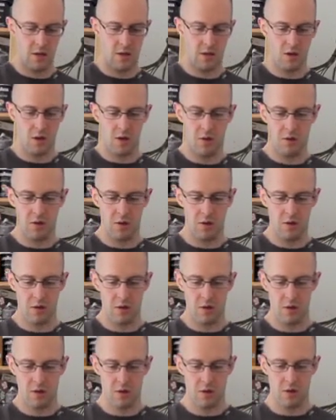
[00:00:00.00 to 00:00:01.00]
So,
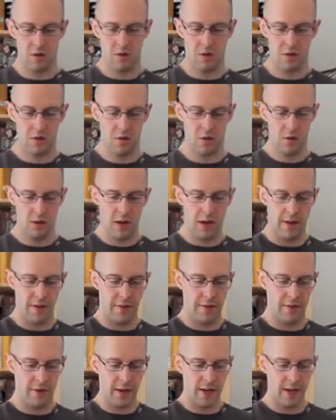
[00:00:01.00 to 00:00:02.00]
we got
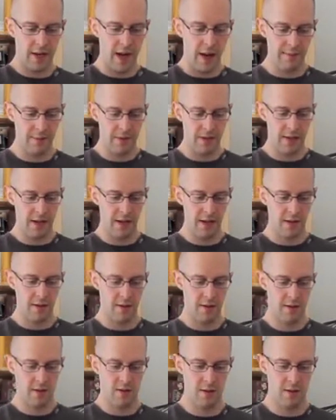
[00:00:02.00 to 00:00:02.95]
3 cups here.